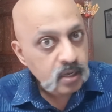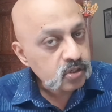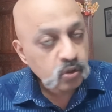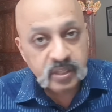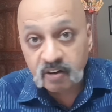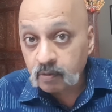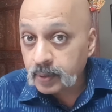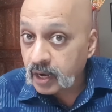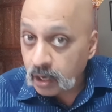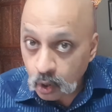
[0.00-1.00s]
So there will
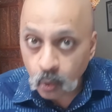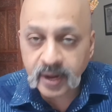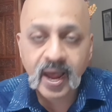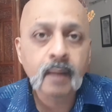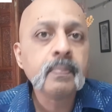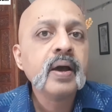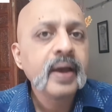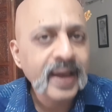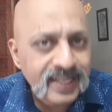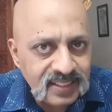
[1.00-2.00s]
be no
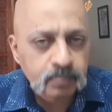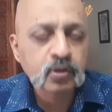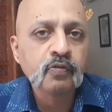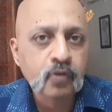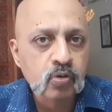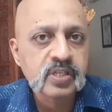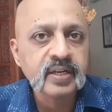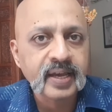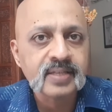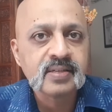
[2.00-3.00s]
gap, except of course
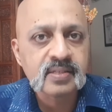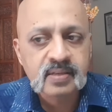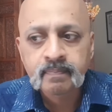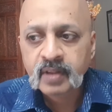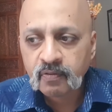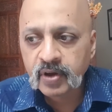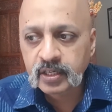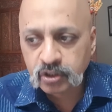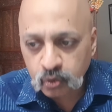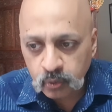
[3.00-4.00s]
in cases
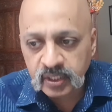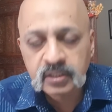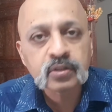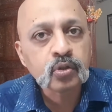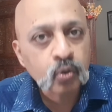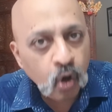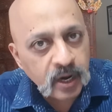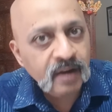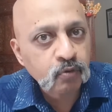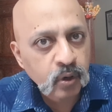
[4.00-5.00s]
where students do
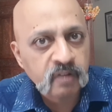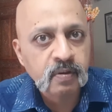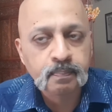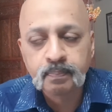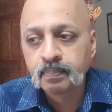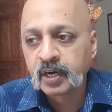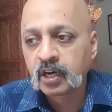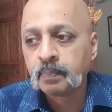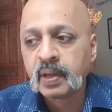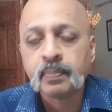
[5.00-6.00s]
not have to give a
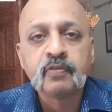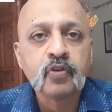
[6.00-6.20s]
particular paper.